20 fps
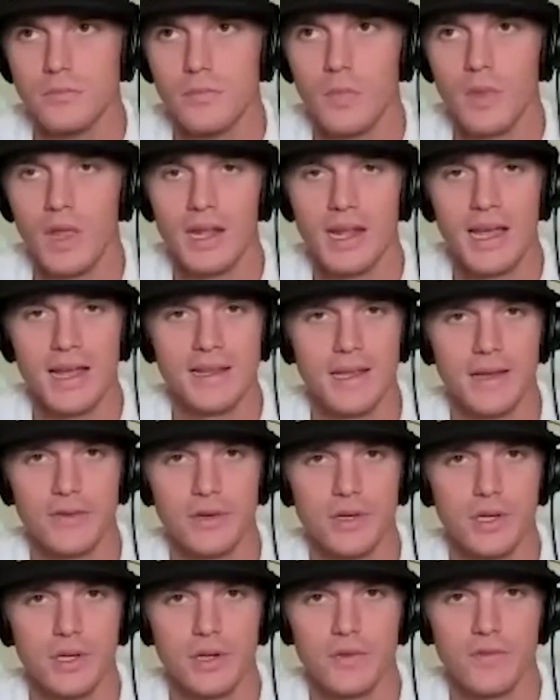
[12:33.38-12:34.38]
And I'd
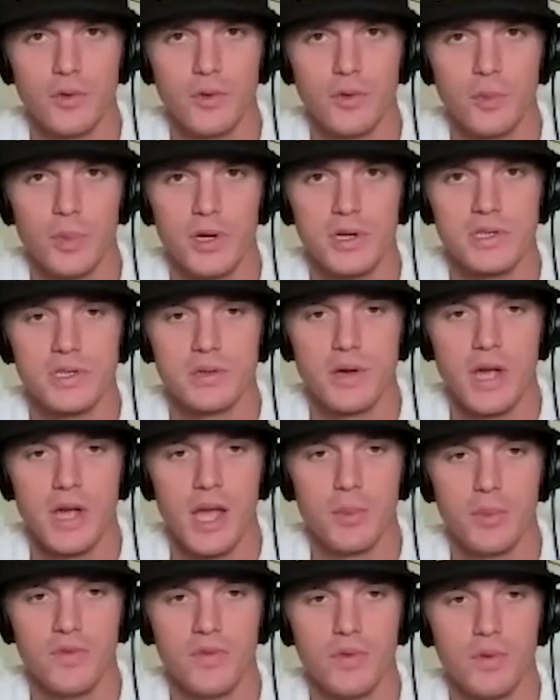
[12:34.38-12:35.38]
never done a four-person
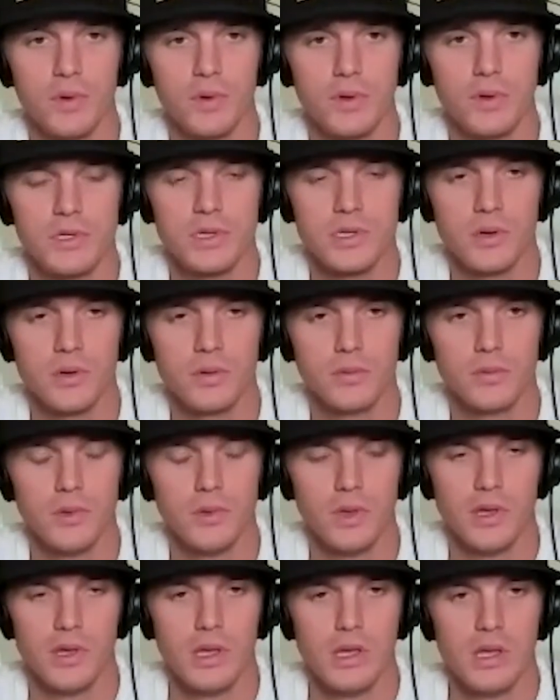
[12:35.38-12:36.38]
write before. So
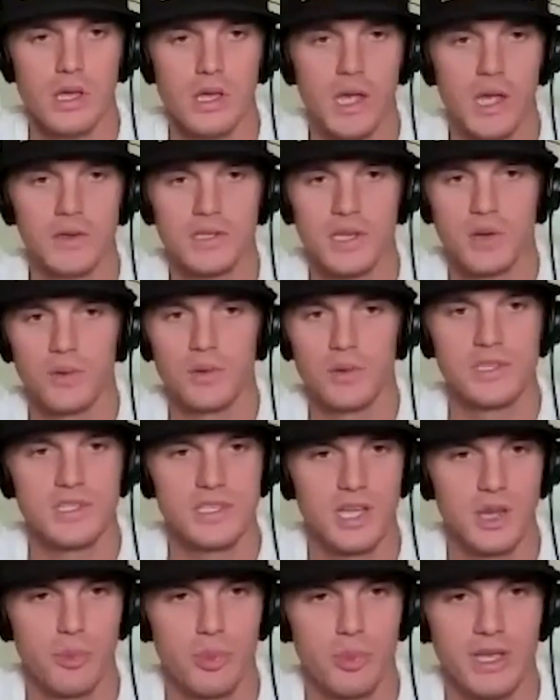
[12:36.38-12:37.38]
I was like, well, let's
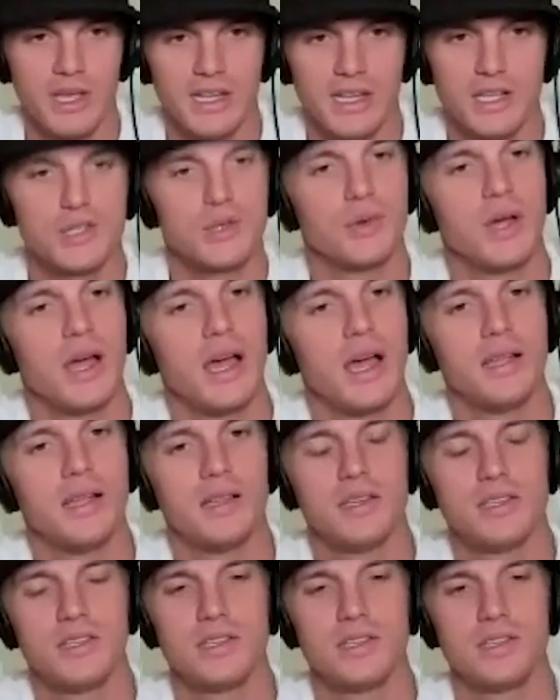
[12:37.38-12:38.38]
not plan it as a write.
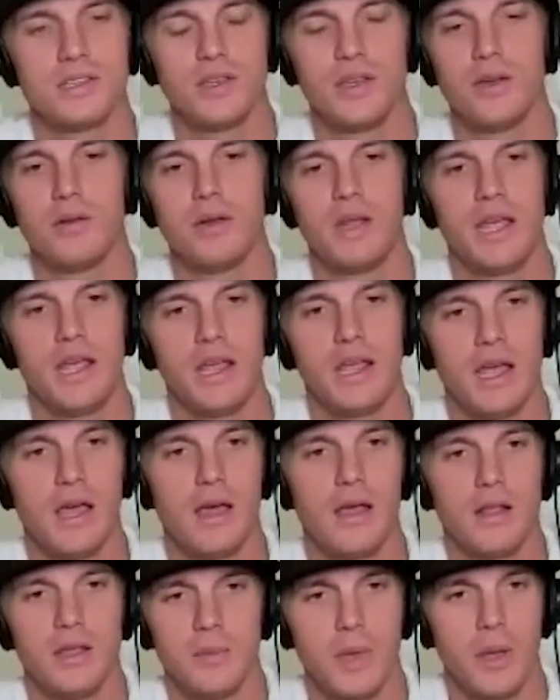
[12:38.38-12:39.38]
Let's just go and hang
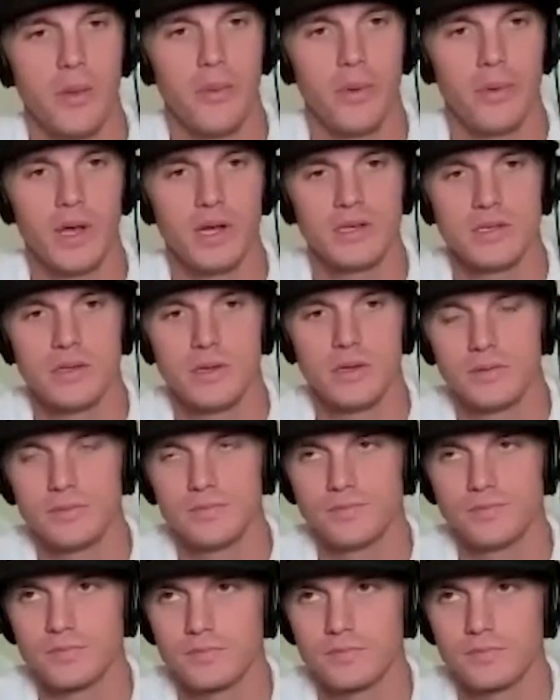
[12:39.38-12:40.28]
out, and then maybe we write a song.